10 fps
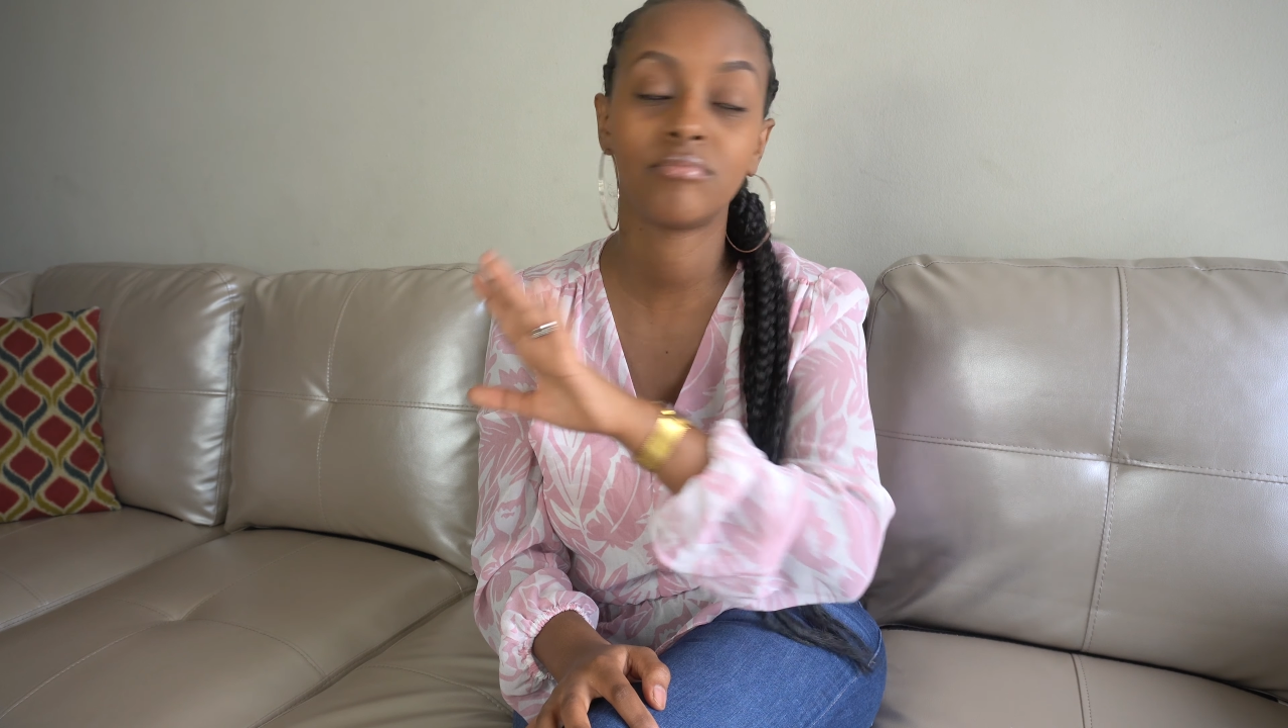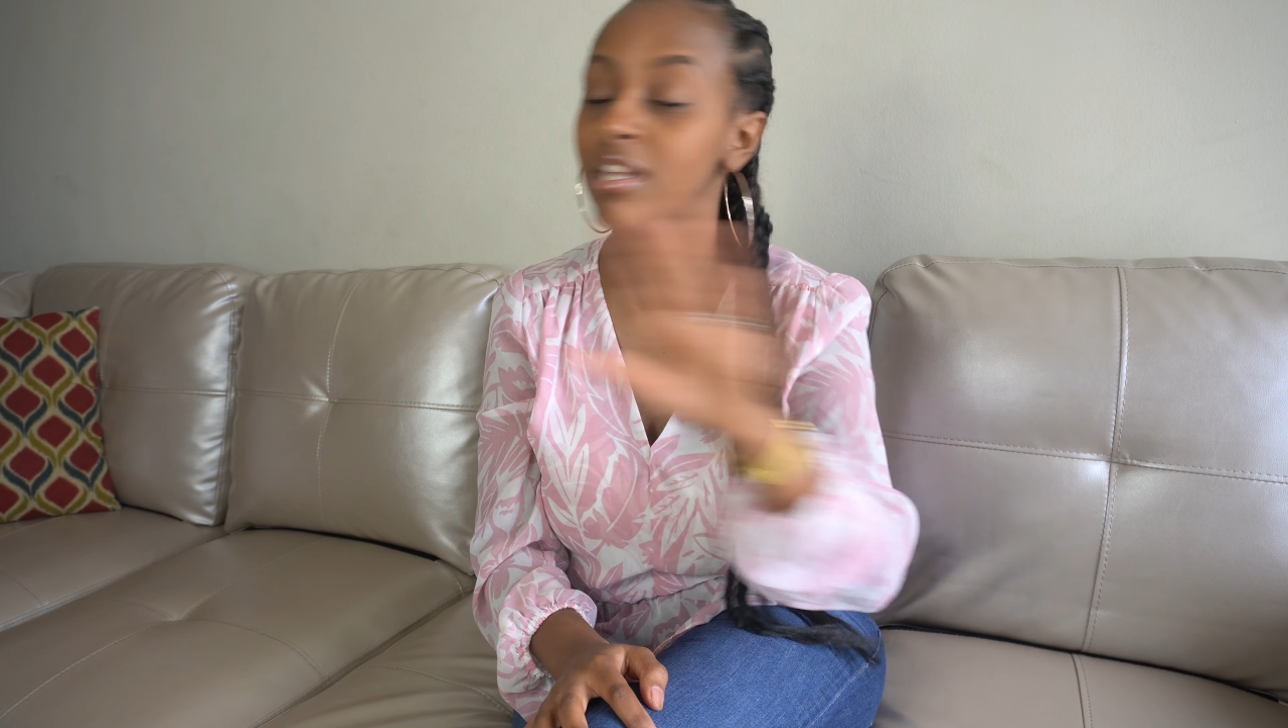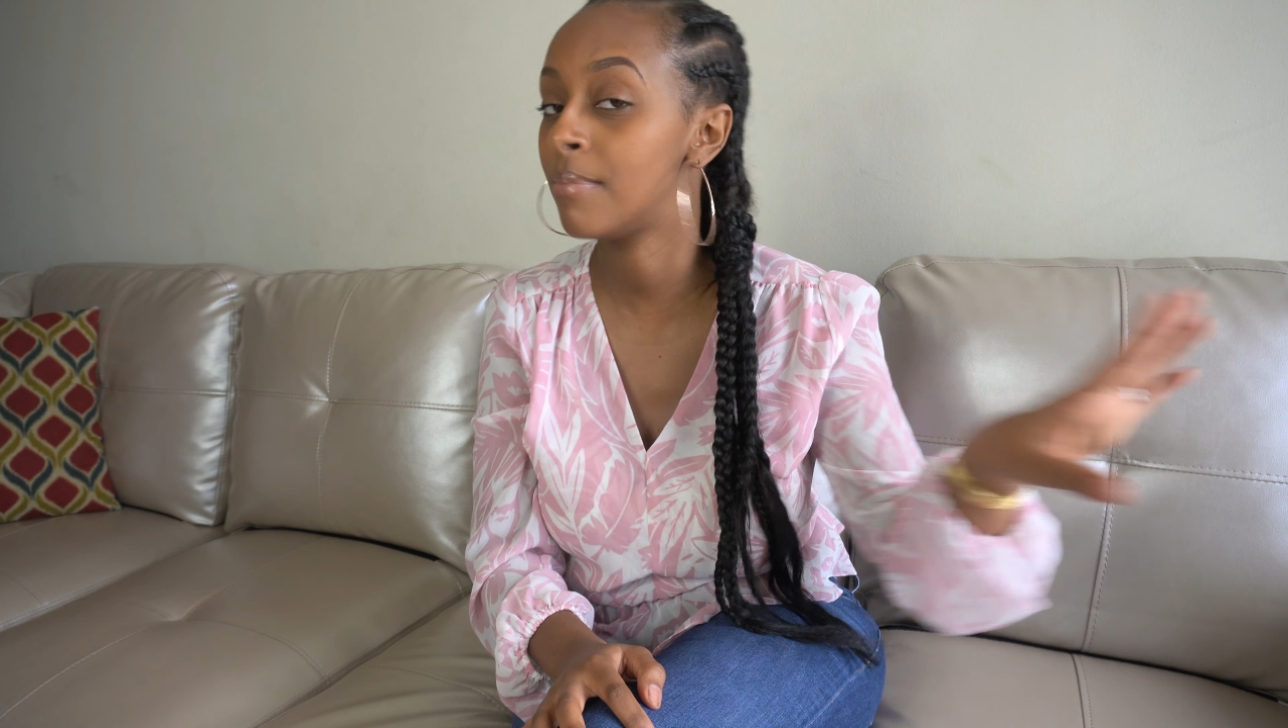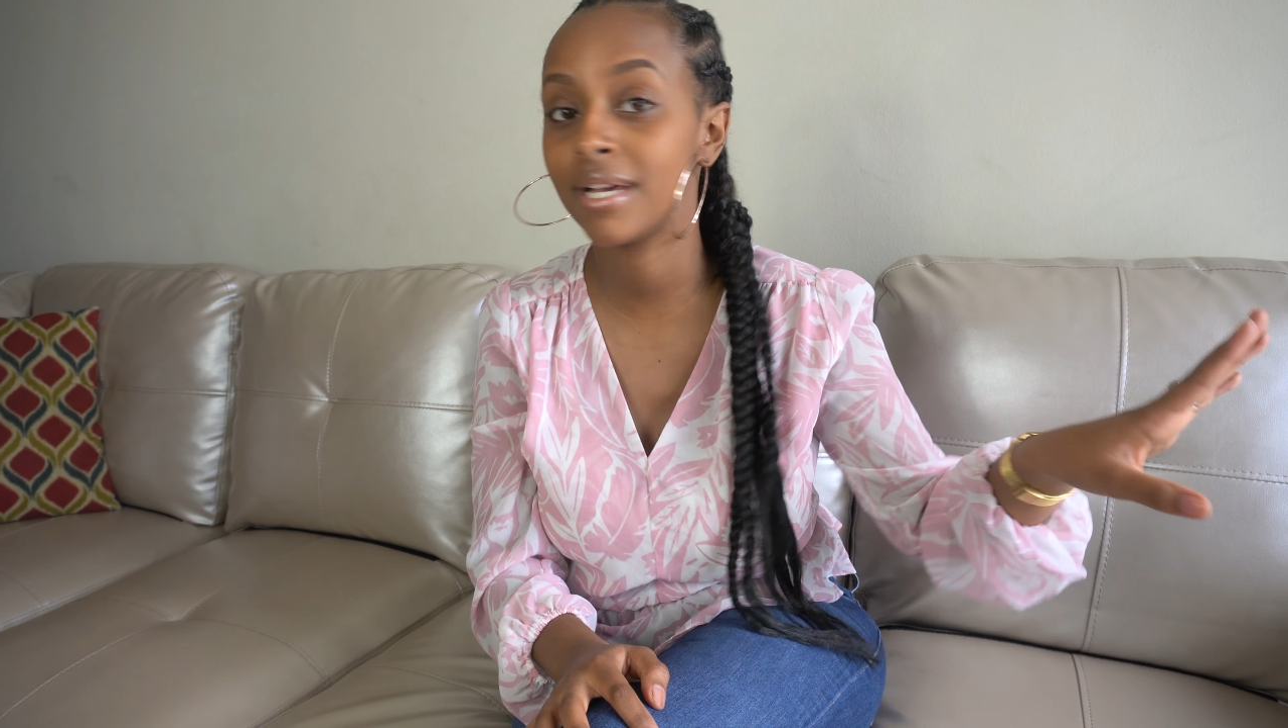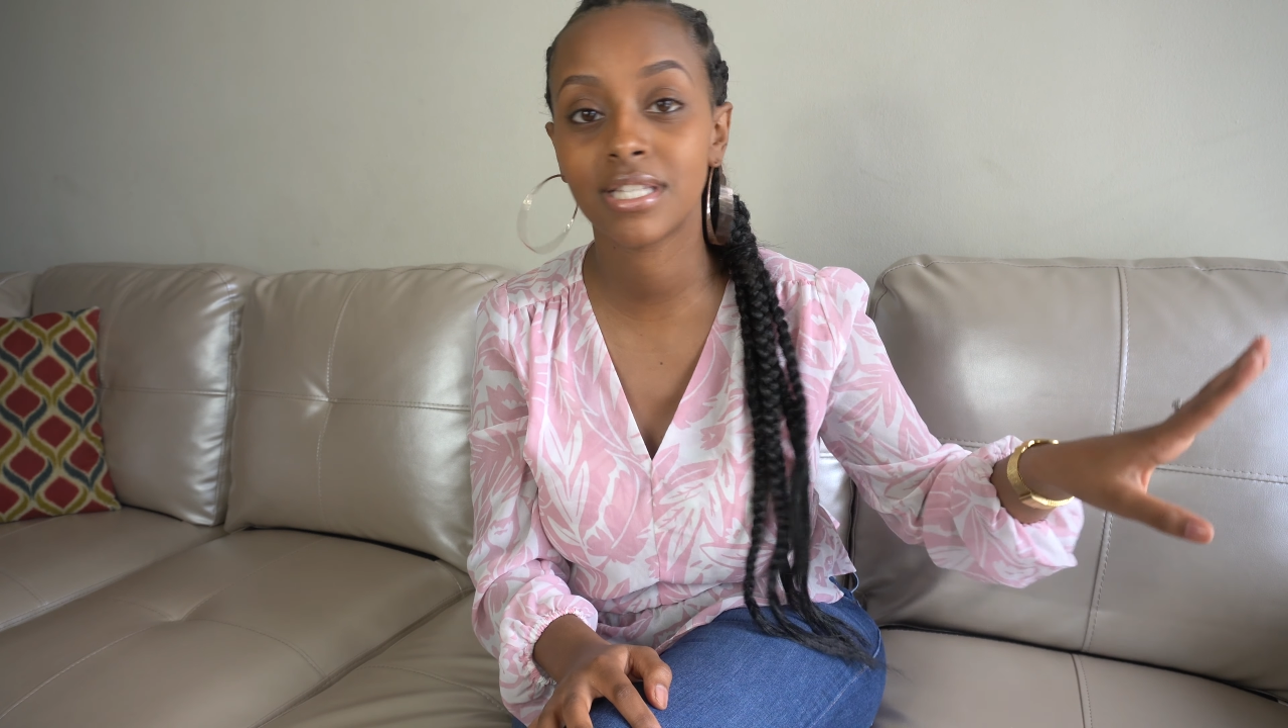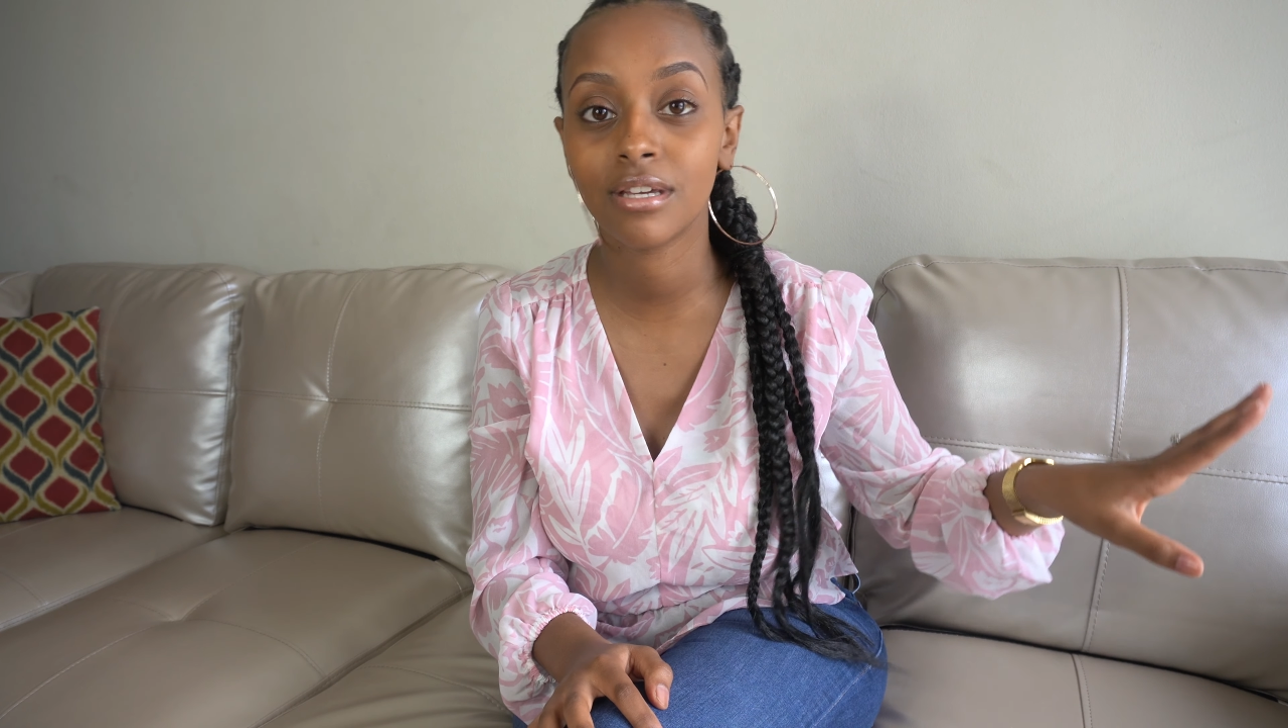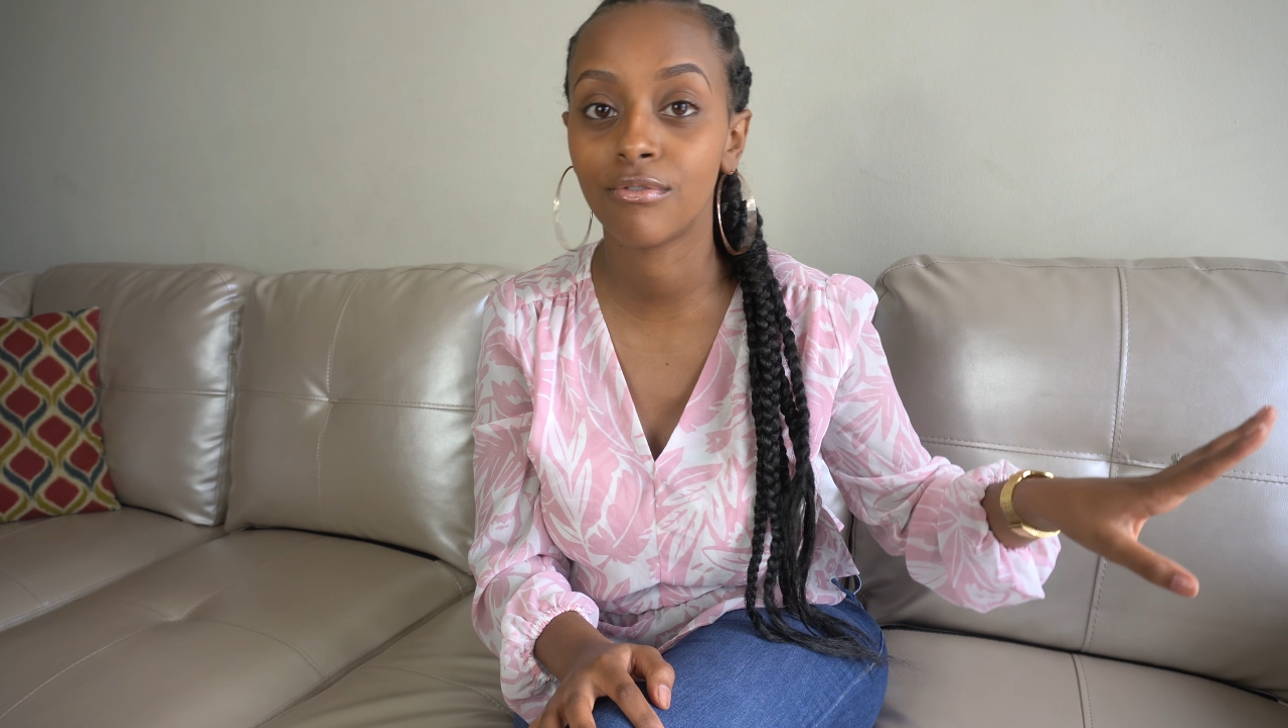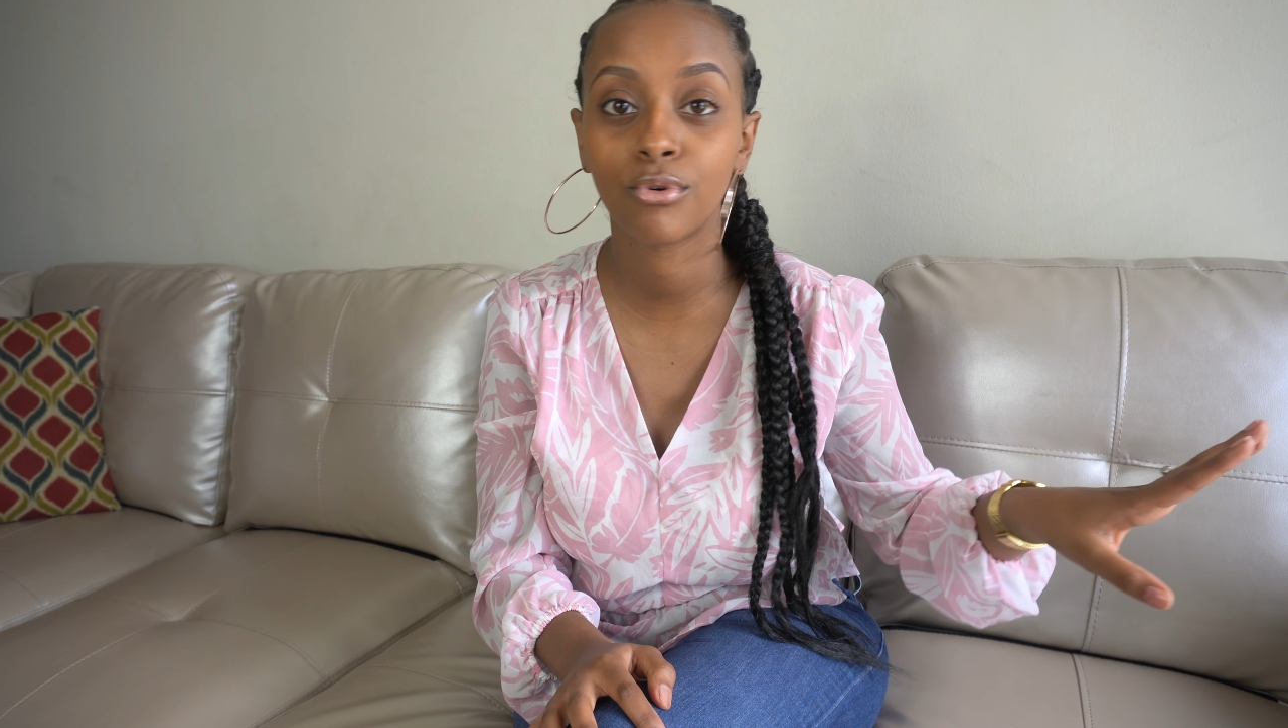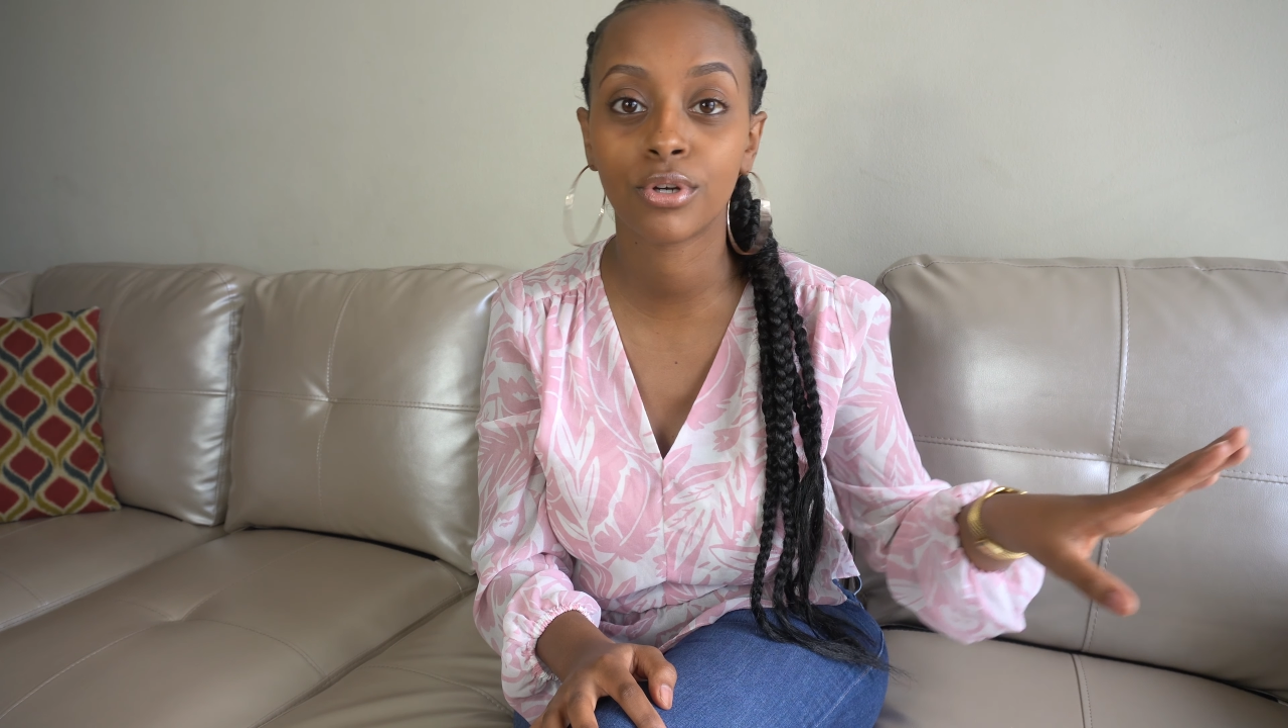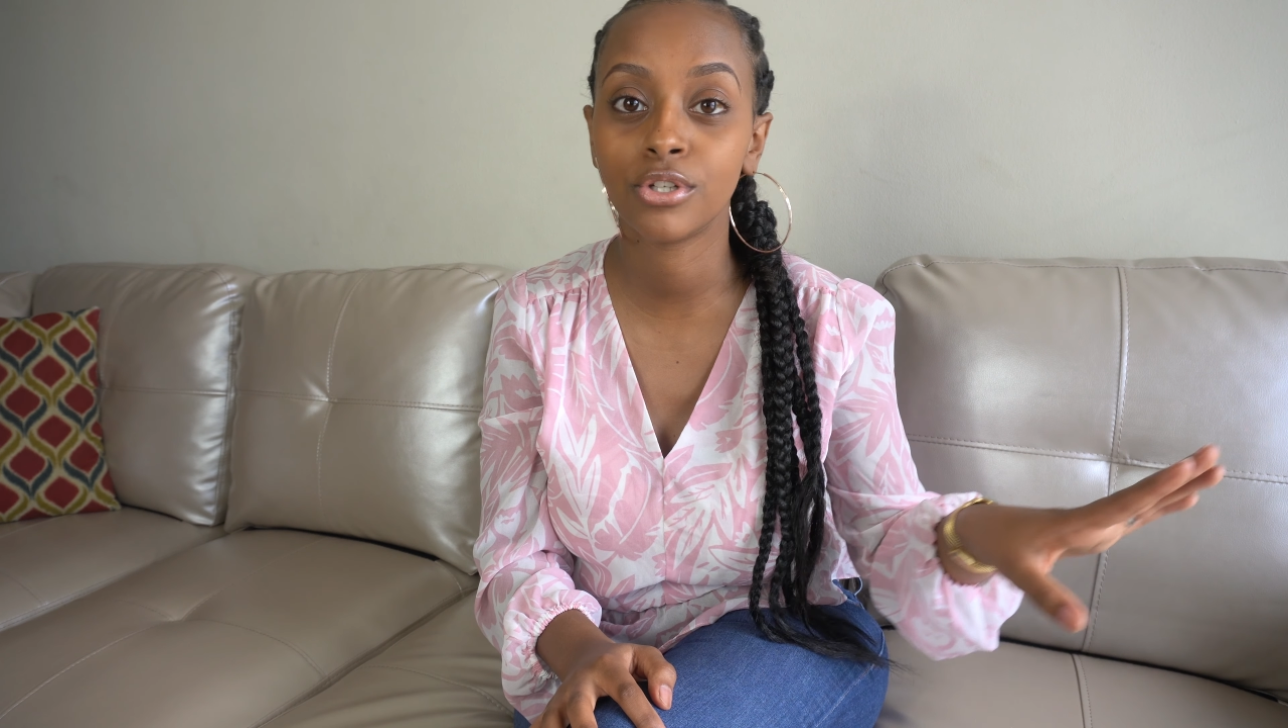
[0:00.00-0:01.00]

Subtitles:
the best thing for